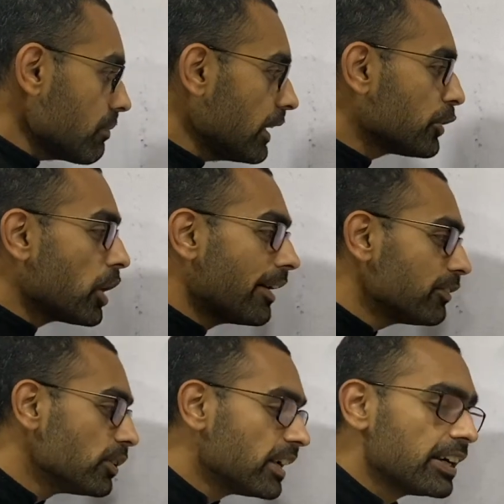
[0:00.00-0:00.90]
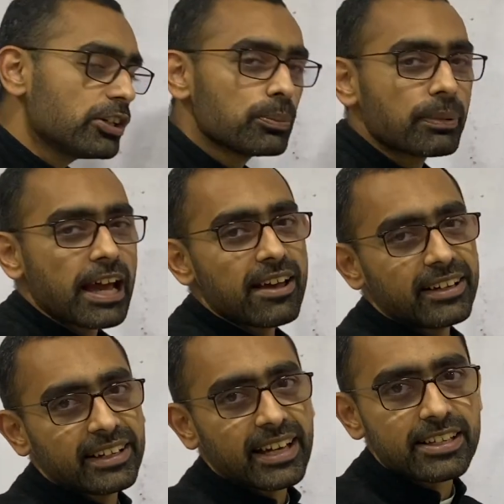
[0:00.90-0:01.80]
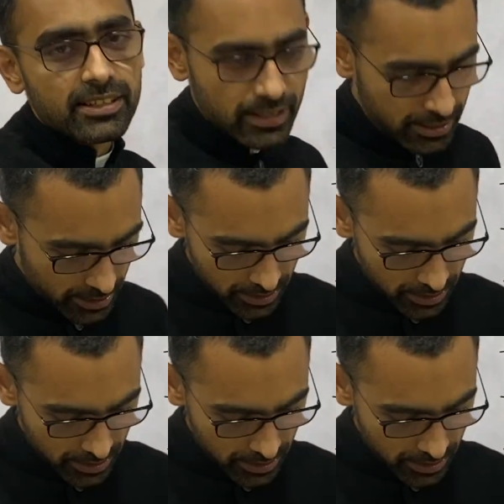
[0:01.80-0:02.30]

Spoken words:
You have to learn to prioritize.